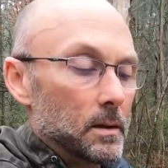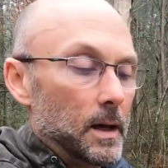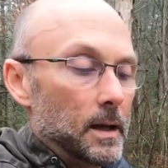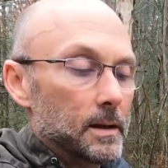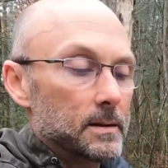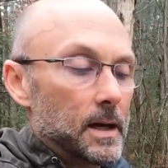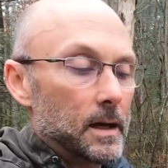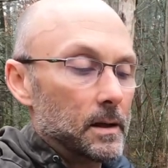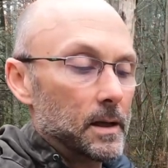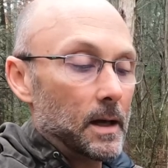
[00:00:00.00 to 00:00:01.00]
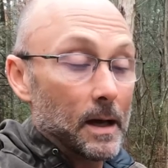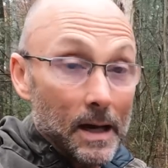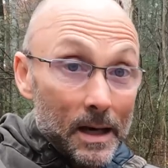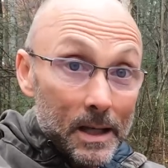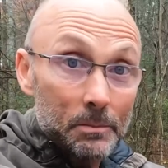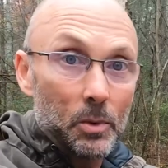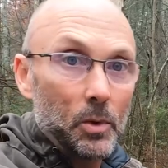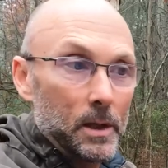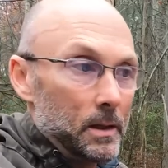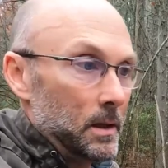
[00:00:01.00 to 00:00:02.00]
not exactly a hunting
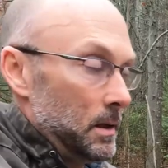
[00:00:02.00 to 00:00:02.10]
bullet,